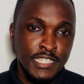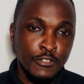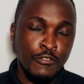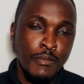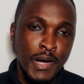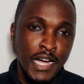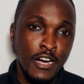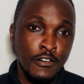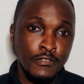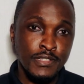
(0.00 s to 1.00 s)
Telegram
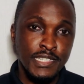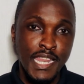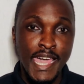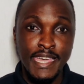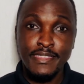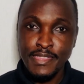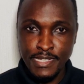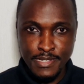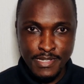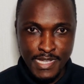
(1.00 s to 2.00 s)
accounts like
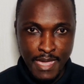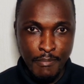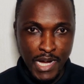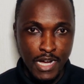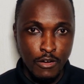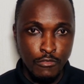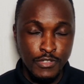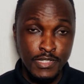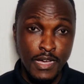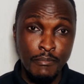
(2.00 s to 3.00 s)
the same
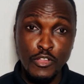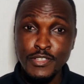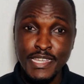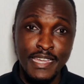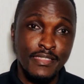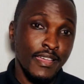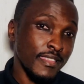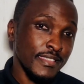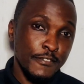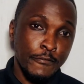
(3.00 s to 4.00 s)
account. I'm not saying
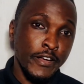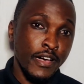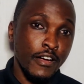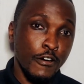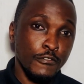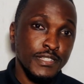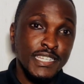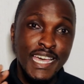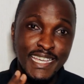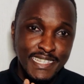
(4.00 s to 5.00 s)
that different accounts,
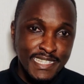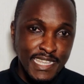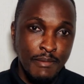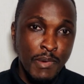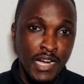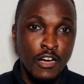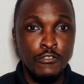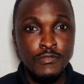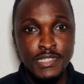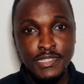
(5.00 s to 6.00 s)
same
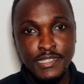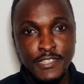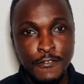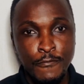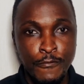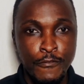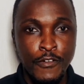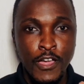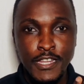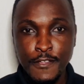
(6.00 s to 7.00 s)
accounts,
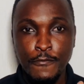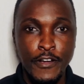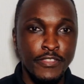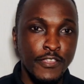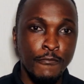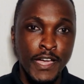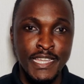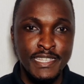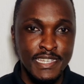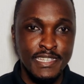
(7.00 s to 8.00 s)
different
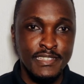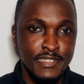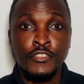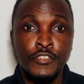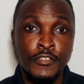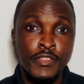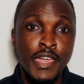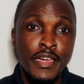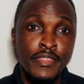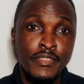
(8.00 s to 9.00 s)
devices. So
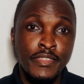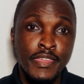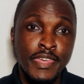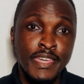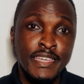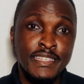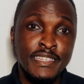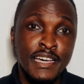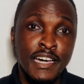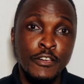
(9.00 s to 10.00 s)
the other thing is
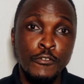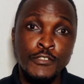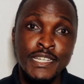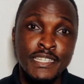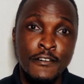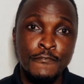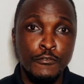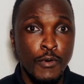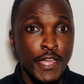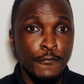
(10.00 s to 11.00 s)
you just have
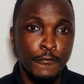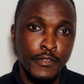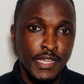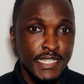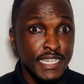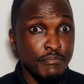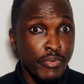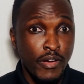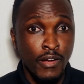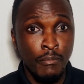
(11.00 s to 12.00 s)
to wait for the
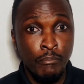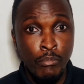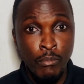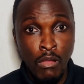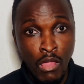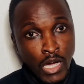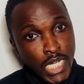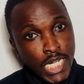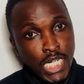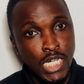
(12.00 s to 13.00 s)
temporary
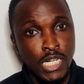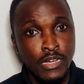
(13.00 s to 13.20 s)
block.